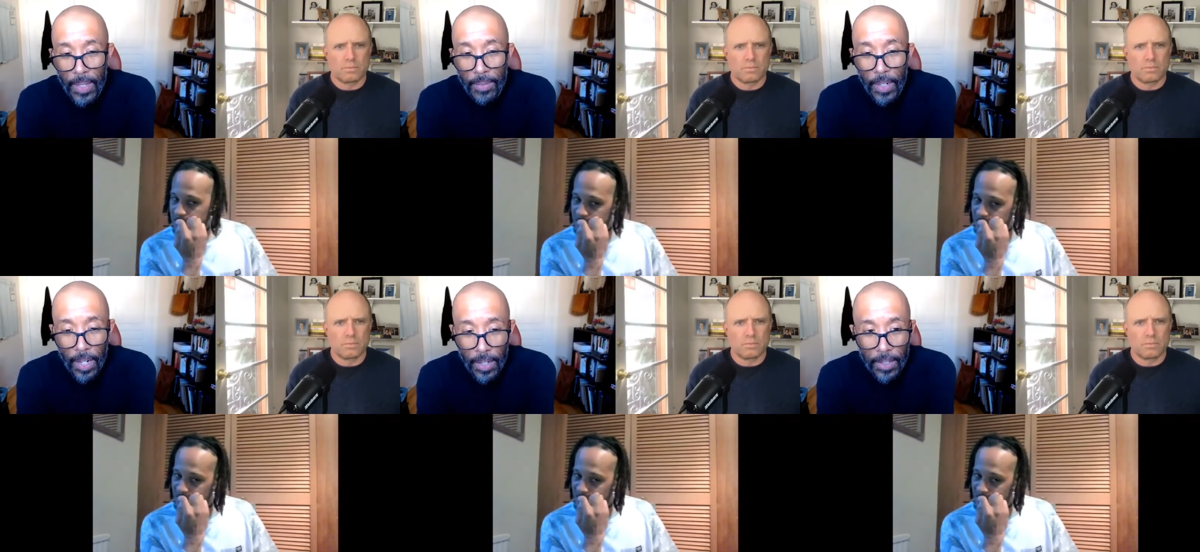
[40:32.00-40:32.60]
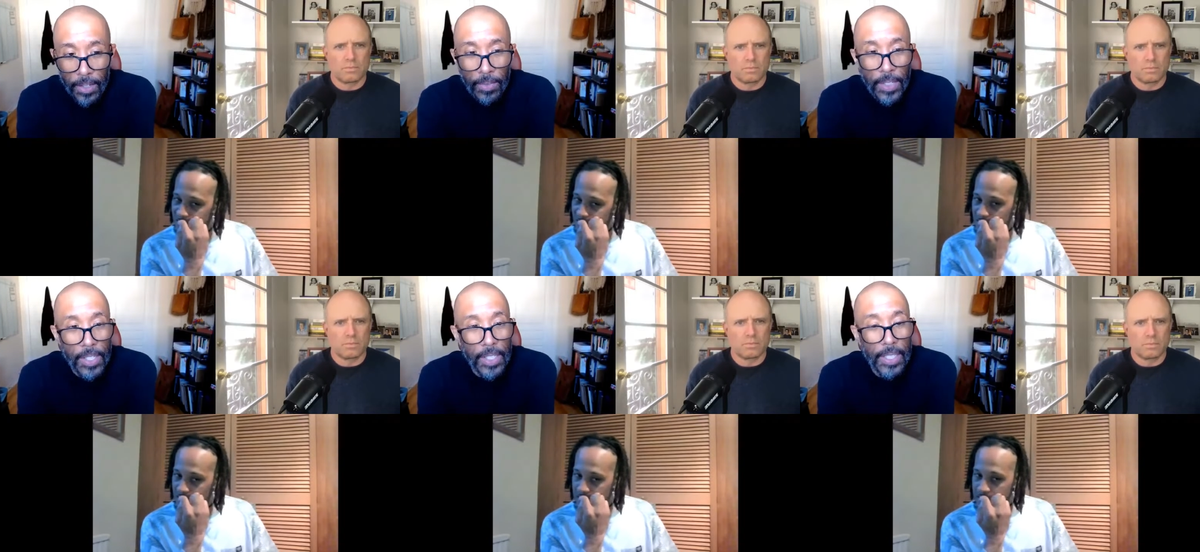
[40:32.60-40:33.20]
Speaker 1: men of color
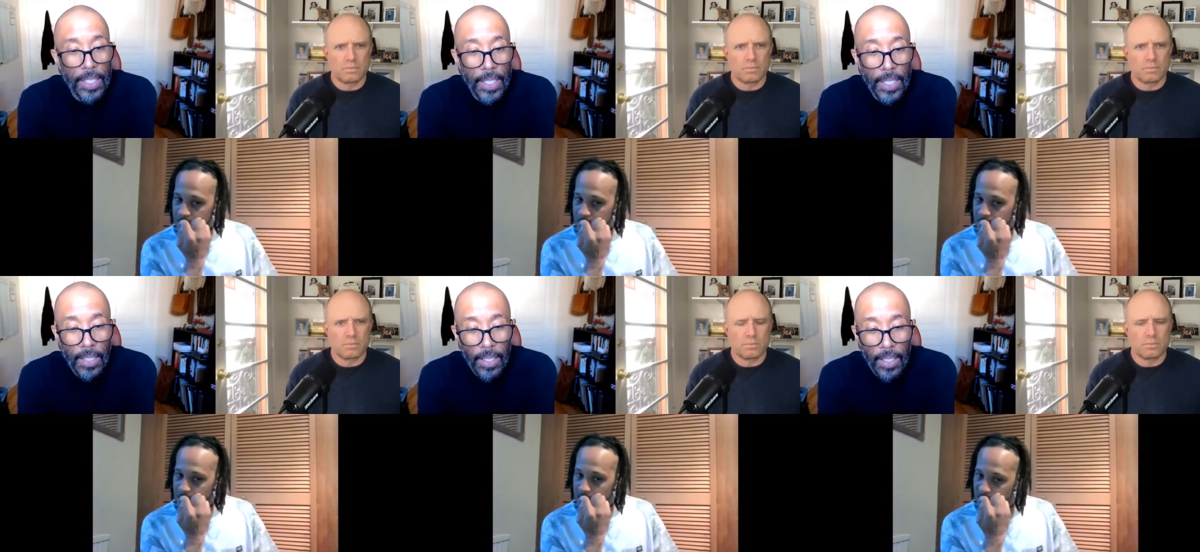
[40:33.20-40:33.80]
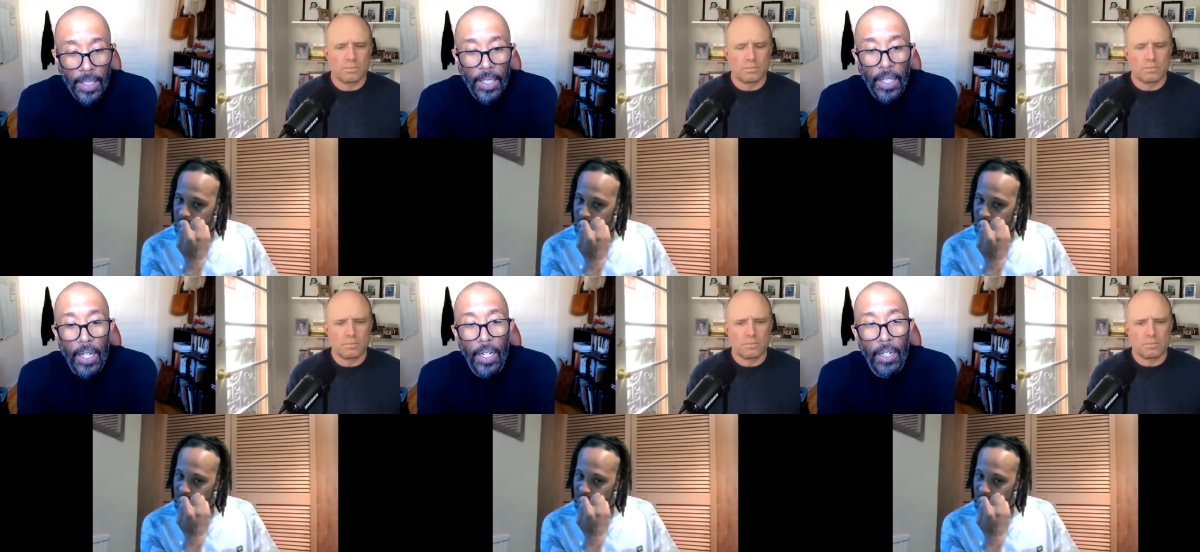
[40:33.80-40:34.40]
recently.
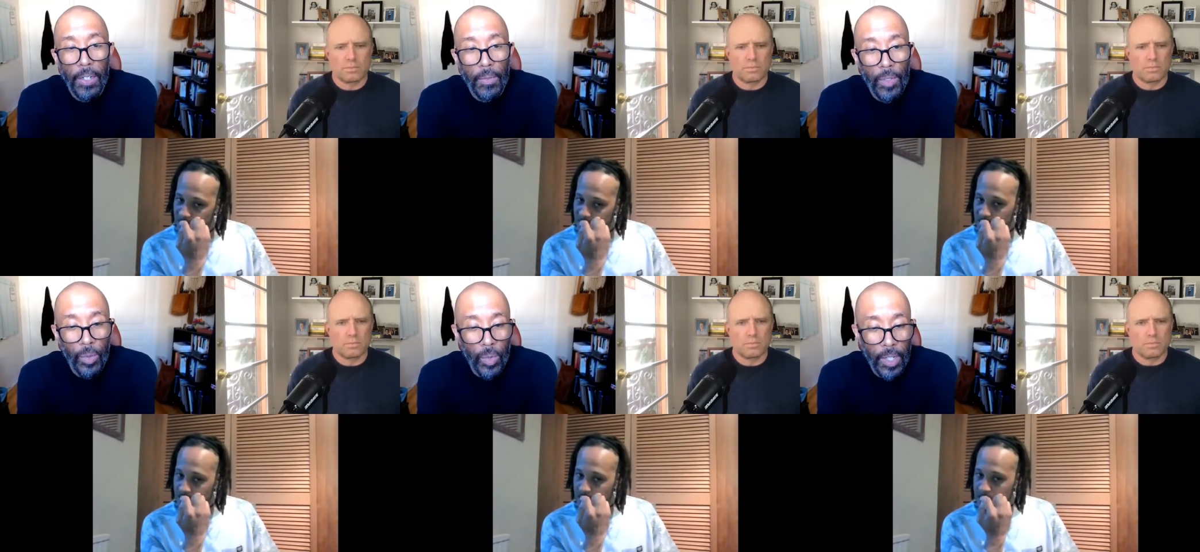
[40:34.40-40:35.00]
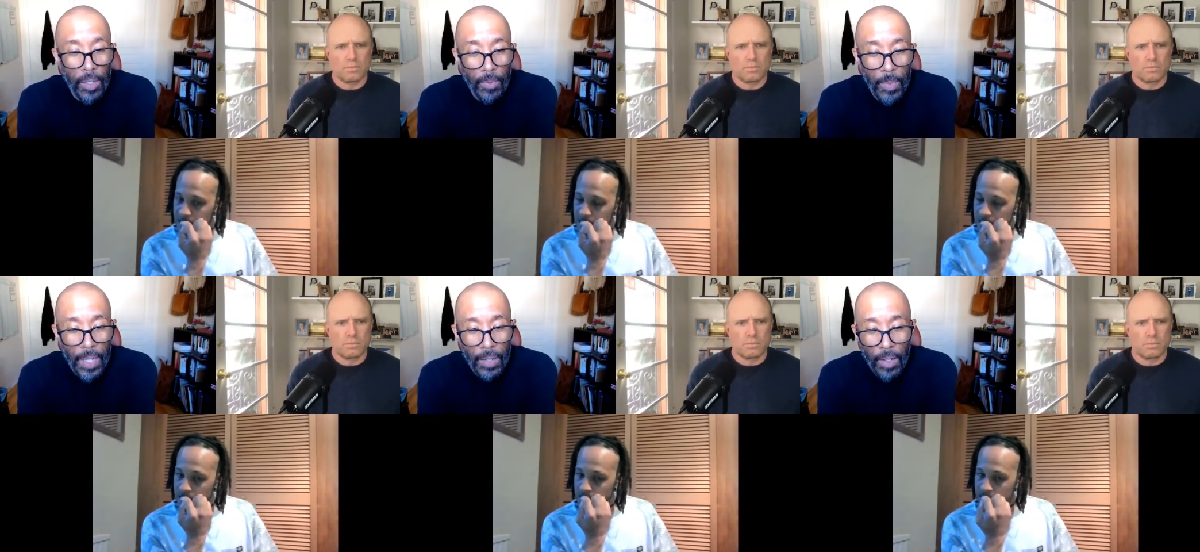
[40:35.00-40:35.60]
Um, so working with
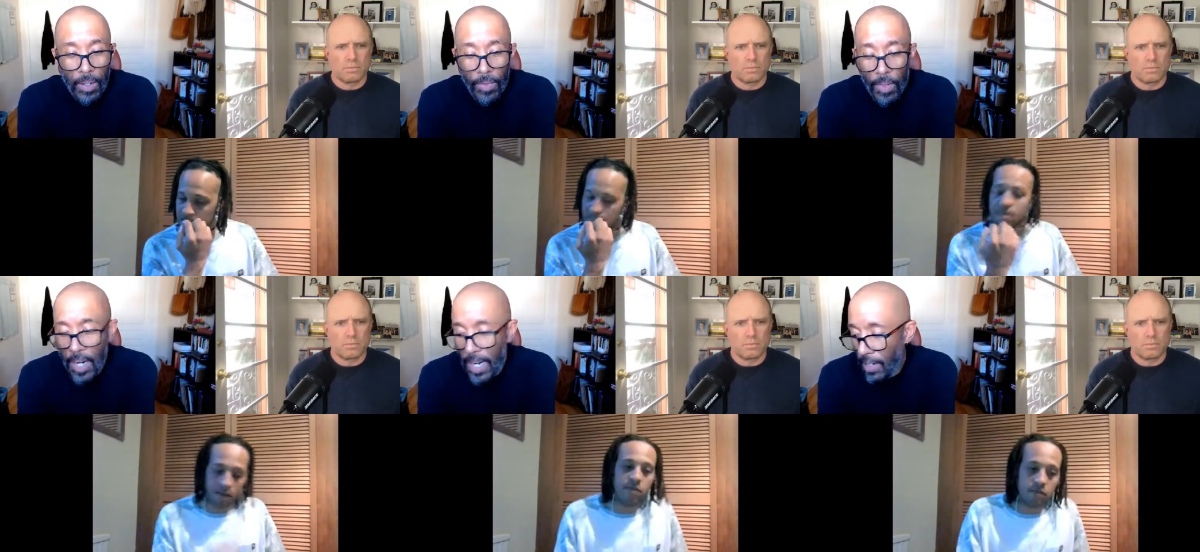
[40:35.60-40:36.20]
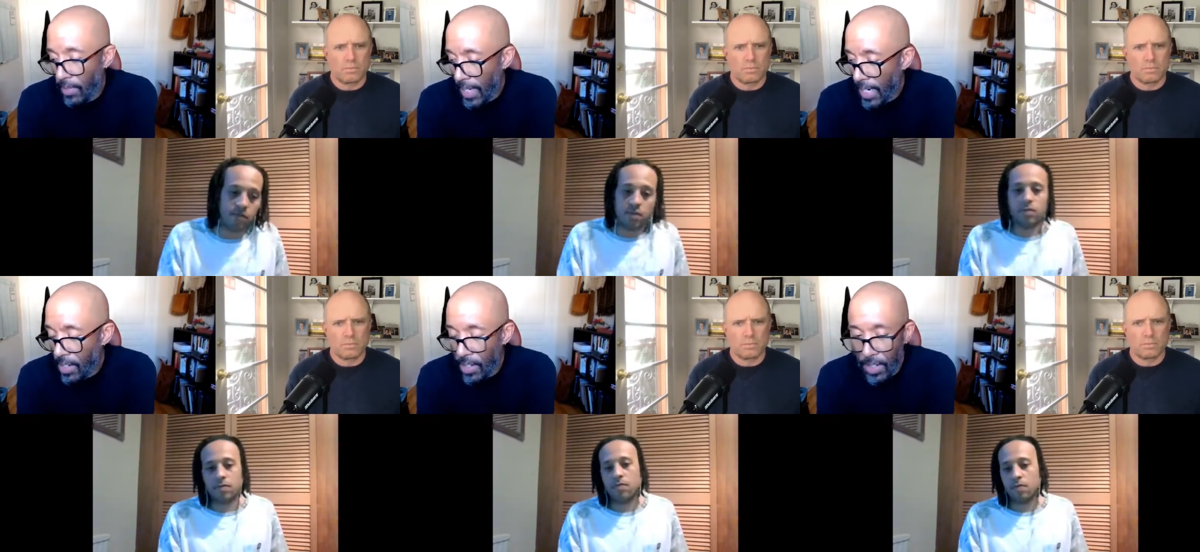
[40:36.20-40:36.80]
men a variety of
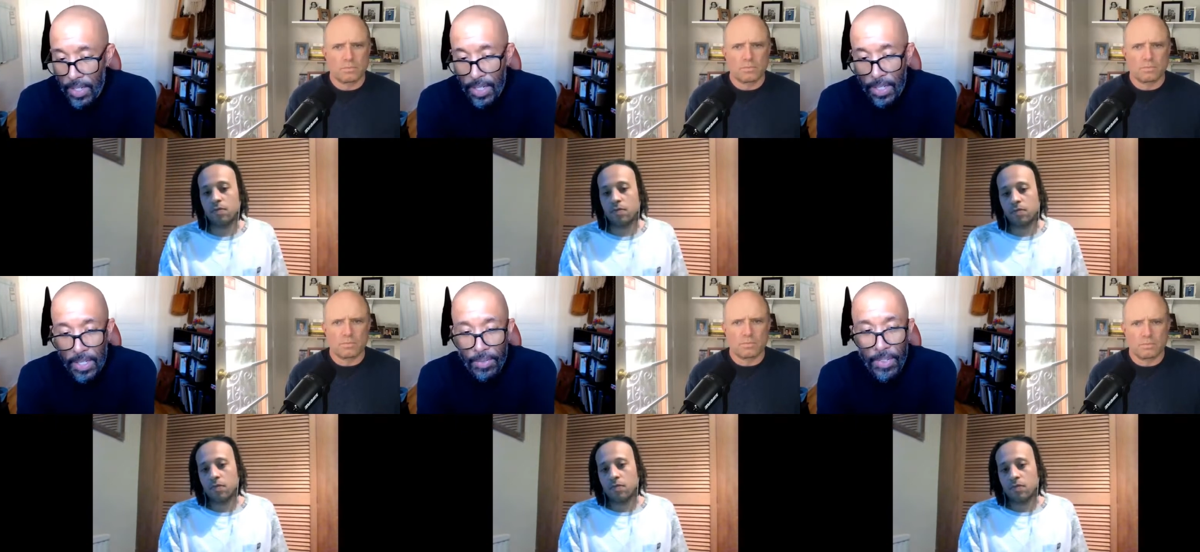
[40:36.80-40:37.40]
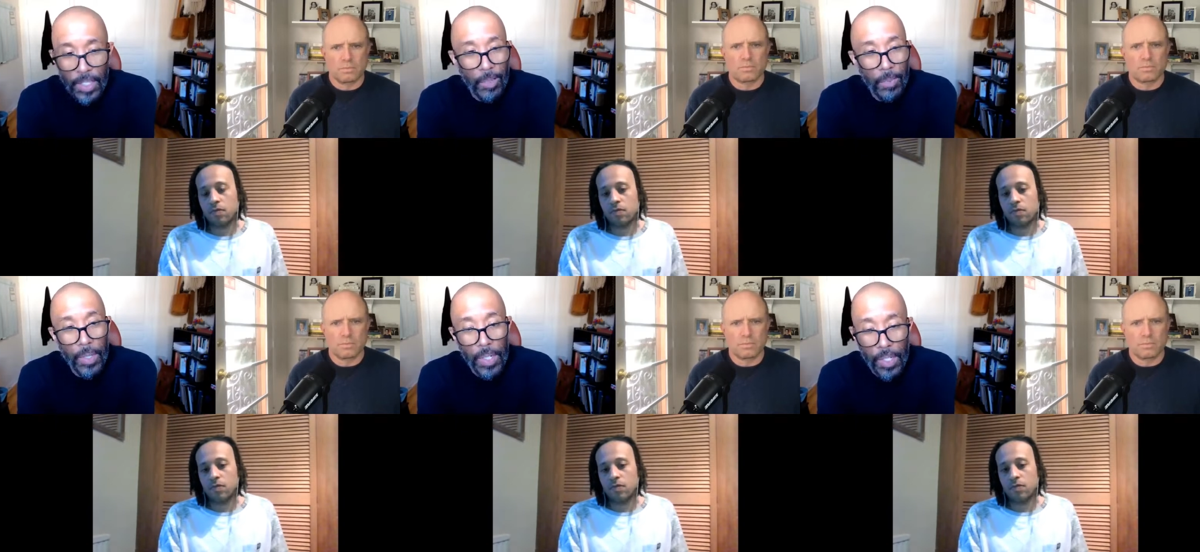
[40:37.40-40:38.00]
ages and lived
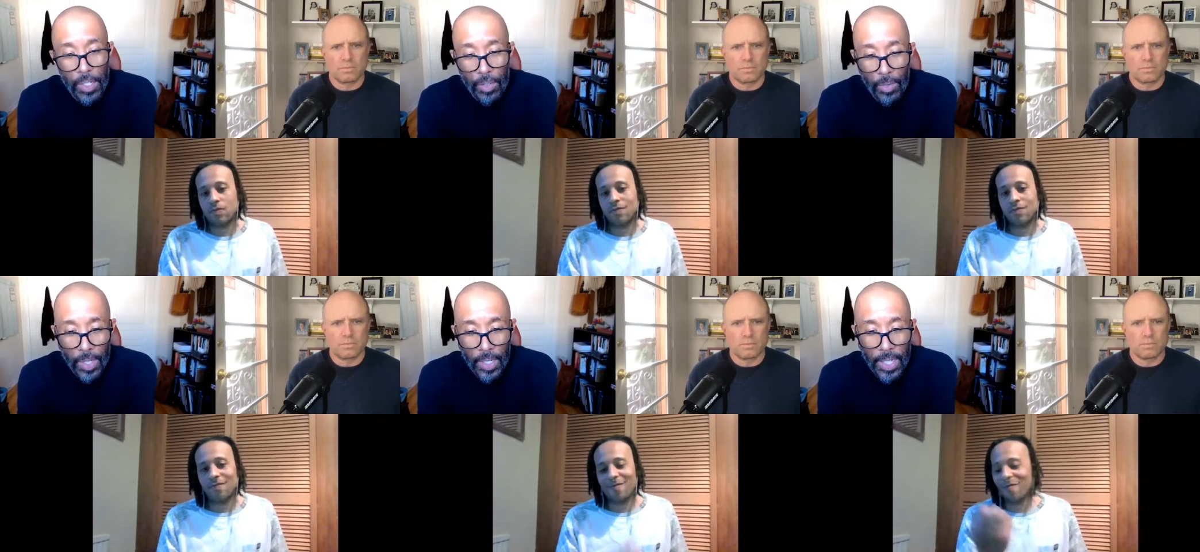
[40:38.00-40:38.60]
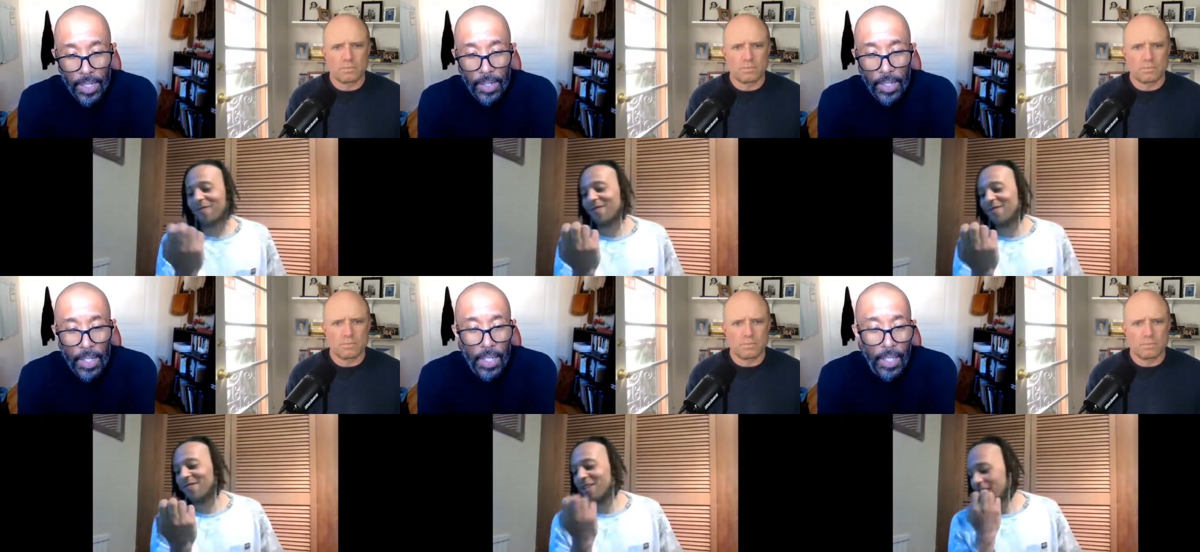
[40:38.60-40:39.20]
experiences and whatnot,
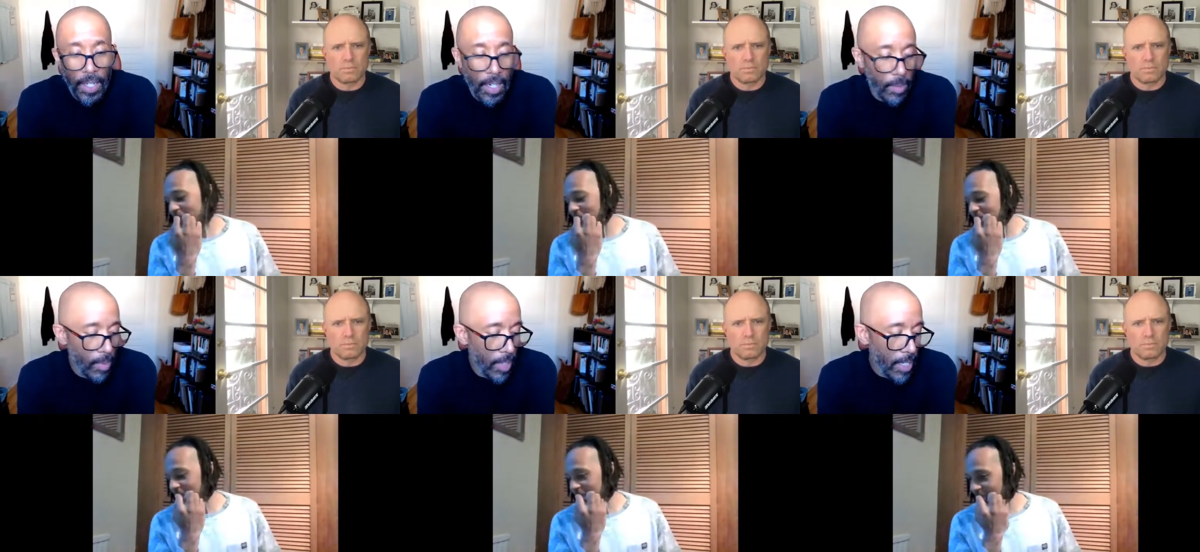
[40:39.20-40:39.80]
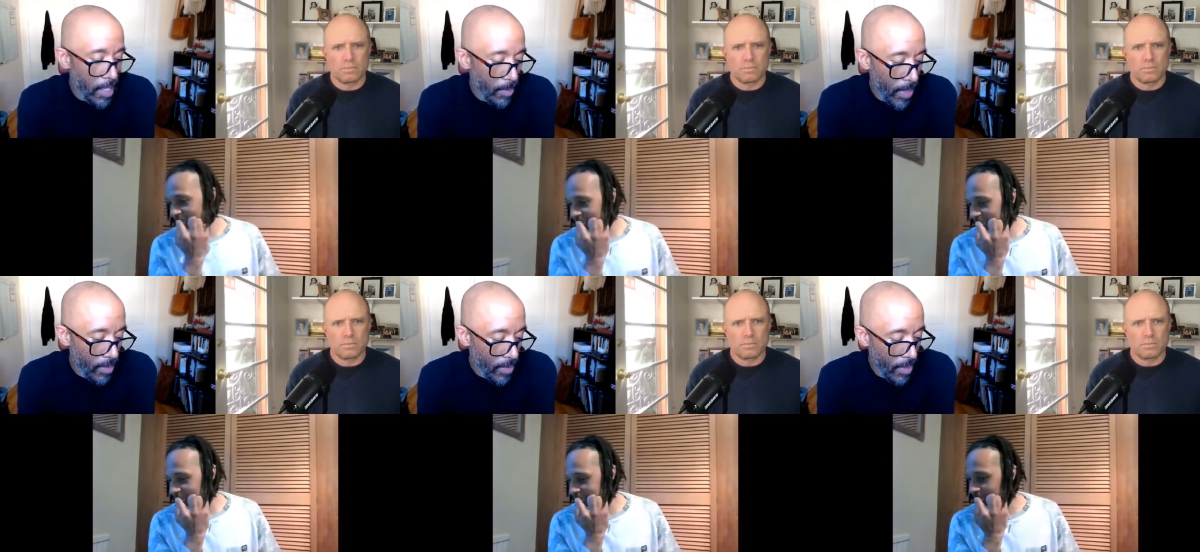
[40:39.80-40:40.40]
um, creating a
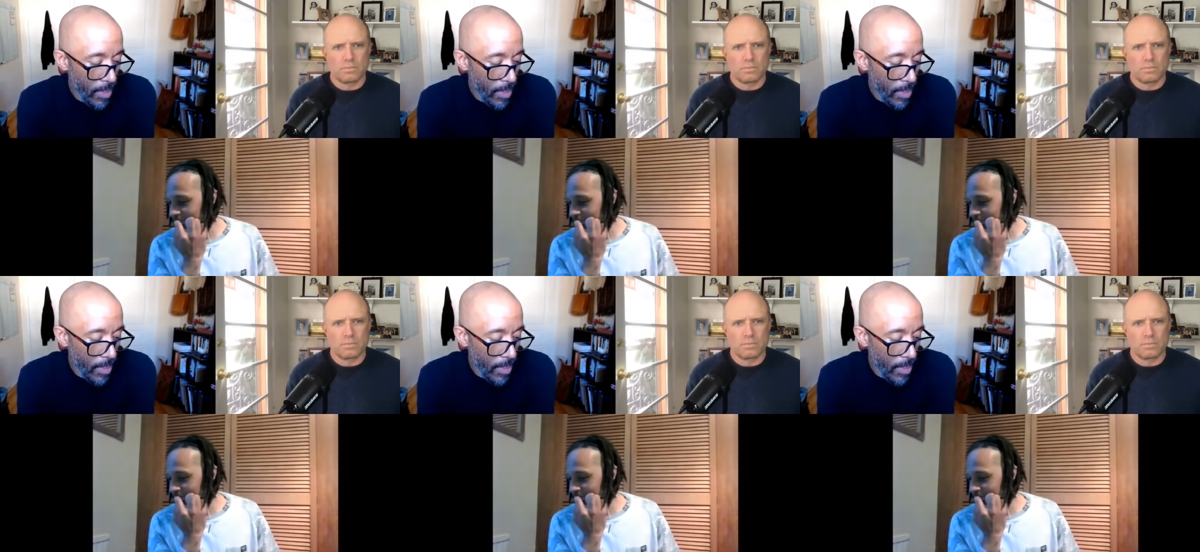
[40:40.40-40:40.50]
space for